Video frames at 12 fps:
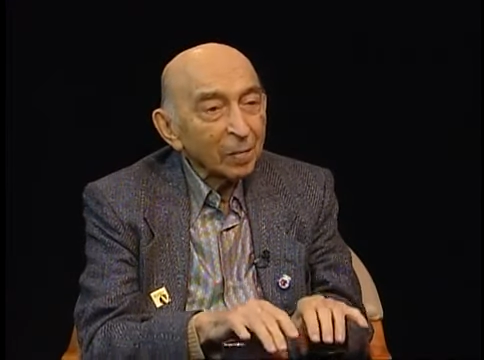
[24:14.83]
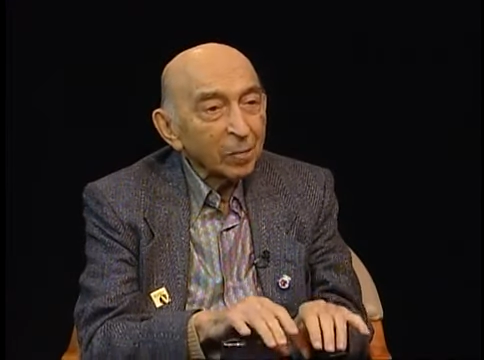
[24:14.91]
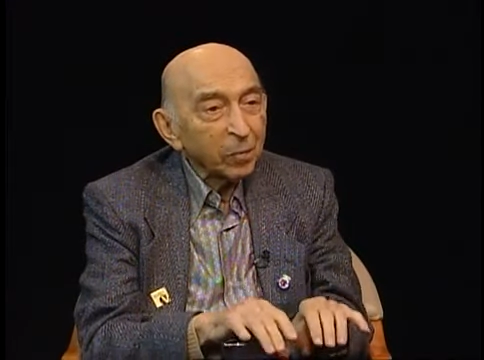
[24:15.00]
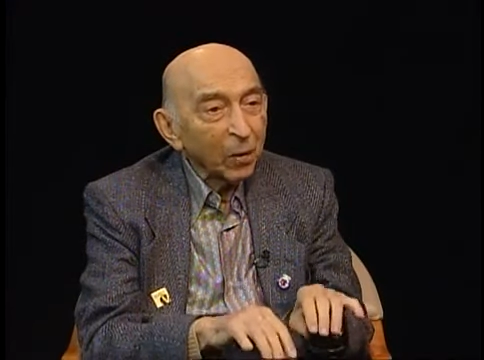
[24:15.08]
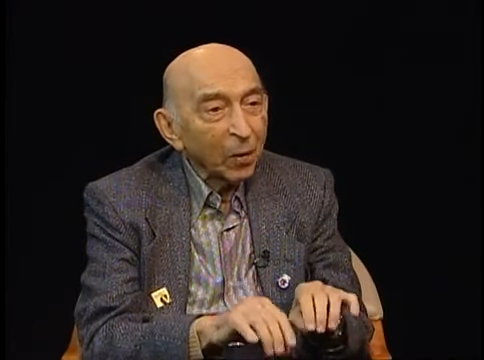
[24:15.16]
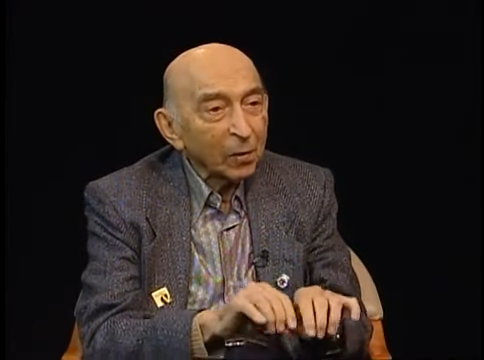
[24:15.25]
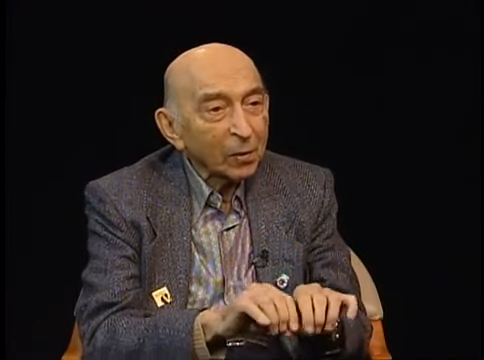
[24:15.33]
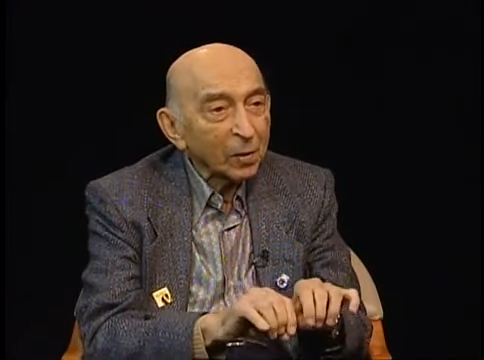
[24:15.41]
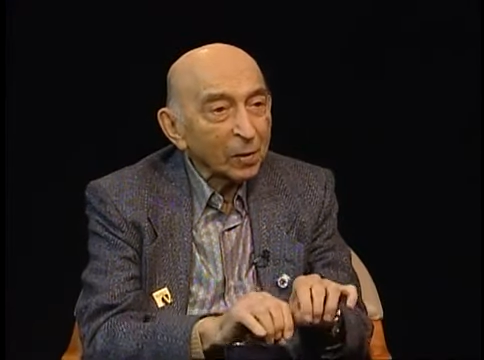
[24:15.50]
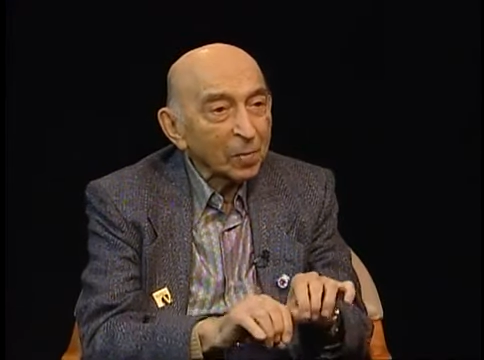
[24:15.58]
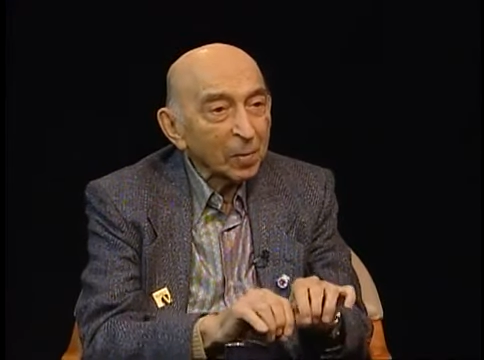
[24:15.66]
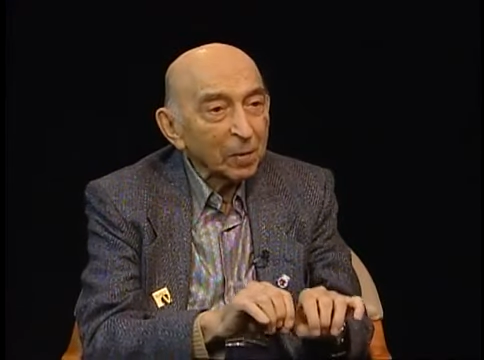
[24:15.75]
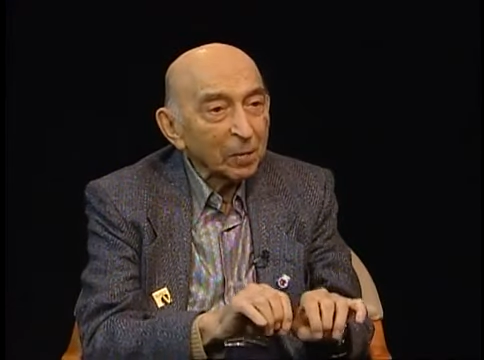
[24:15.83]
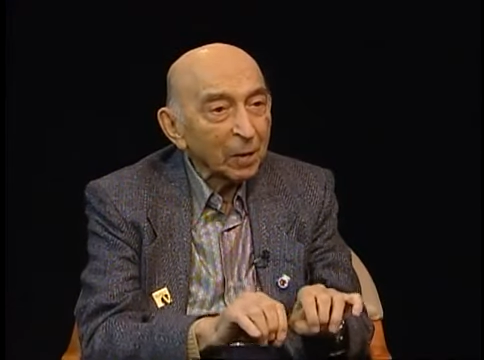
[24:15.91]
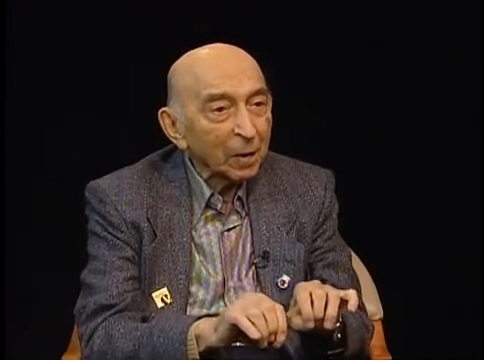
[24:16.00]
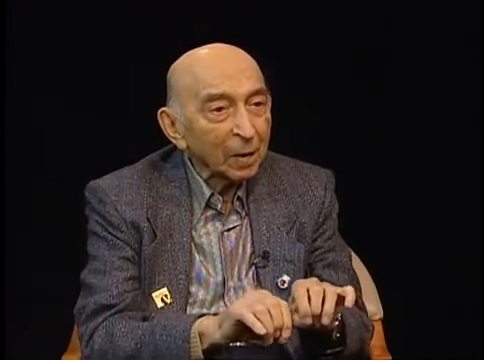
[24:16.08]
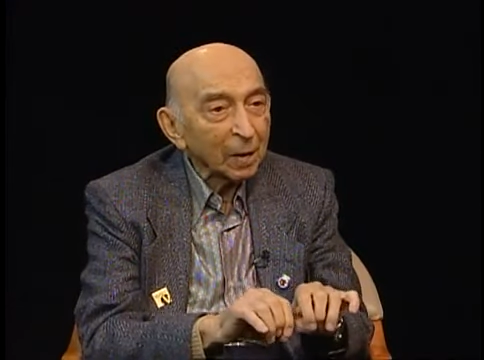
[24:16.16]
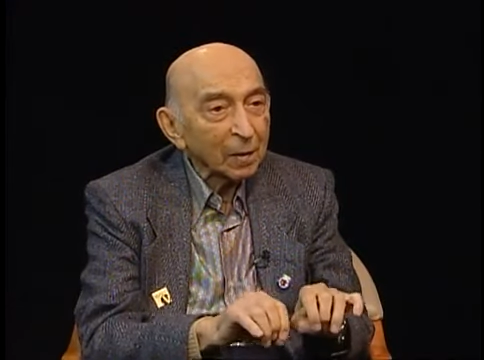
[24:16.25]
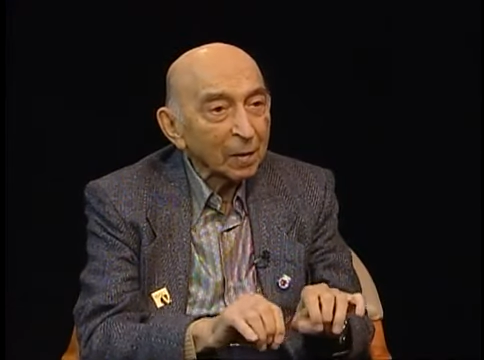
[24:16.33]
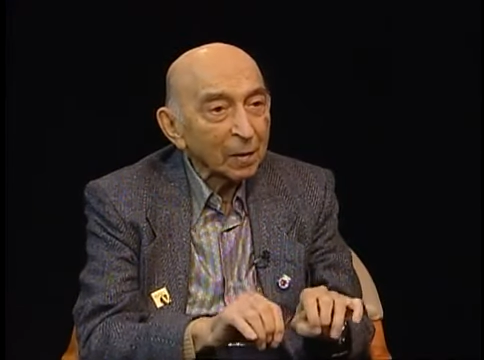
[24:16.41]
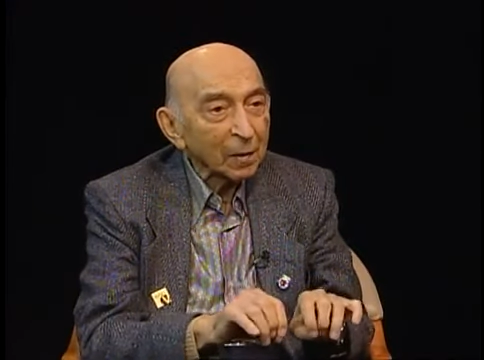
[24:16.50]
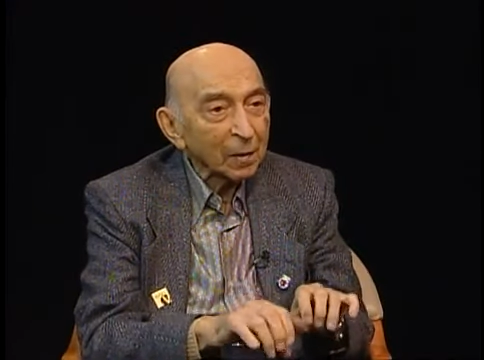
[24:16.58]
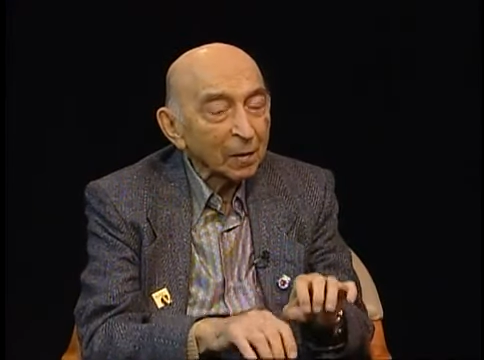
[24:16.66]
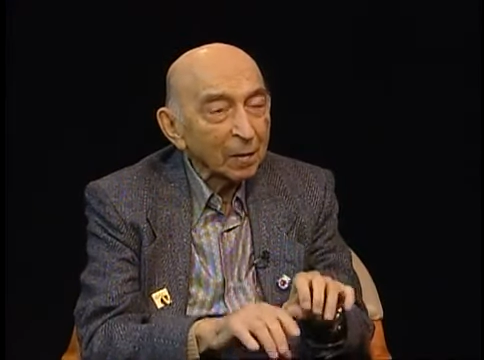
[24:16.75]
pauses between
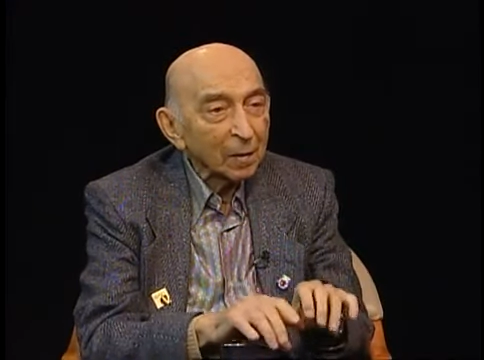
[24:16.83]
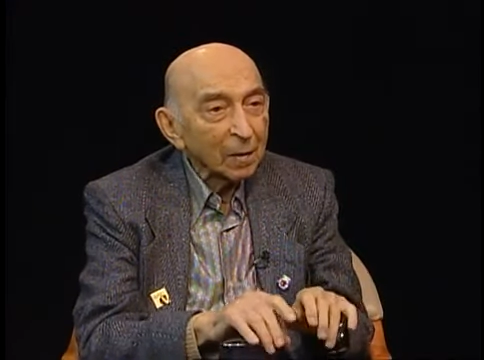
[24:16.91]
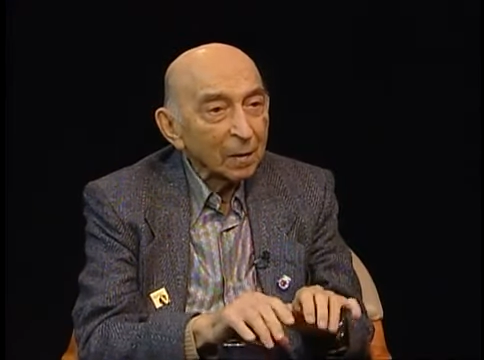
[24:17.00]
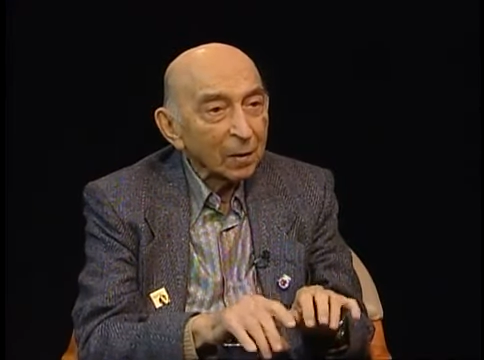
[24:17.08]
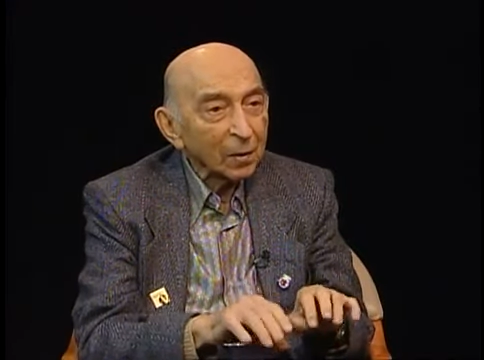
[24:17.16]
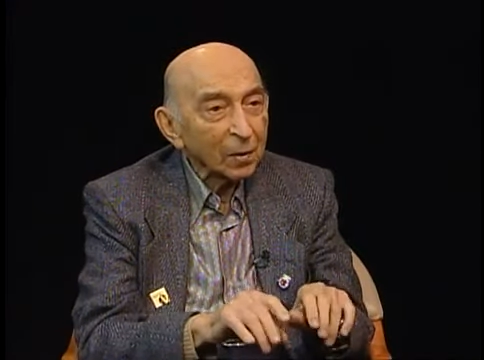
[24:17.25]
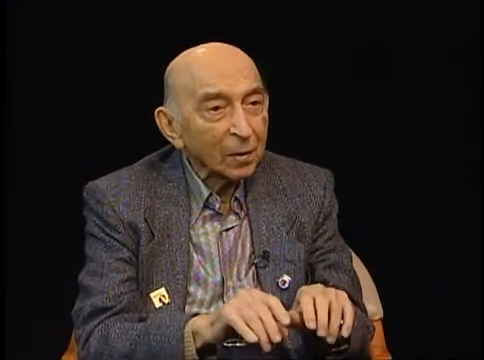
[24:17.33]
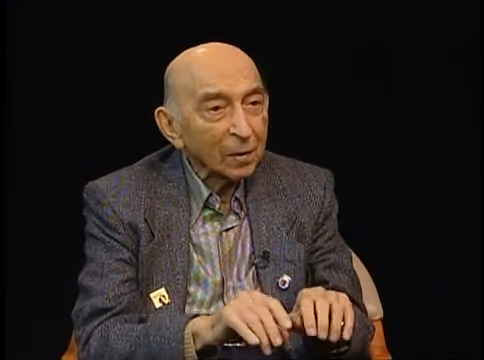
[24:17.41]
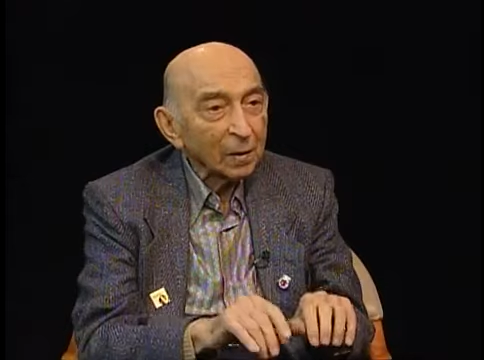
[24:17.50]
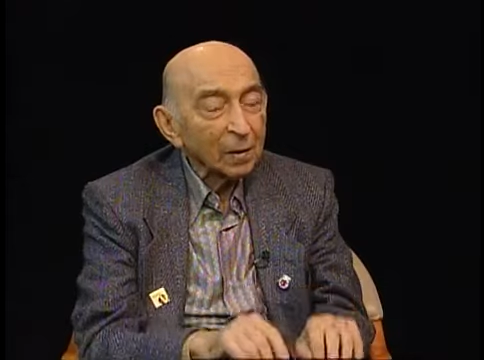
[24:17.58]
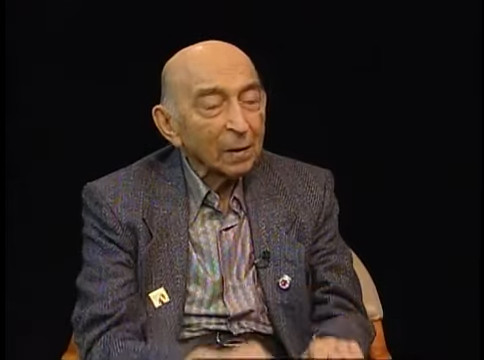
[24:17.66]
letters, you see?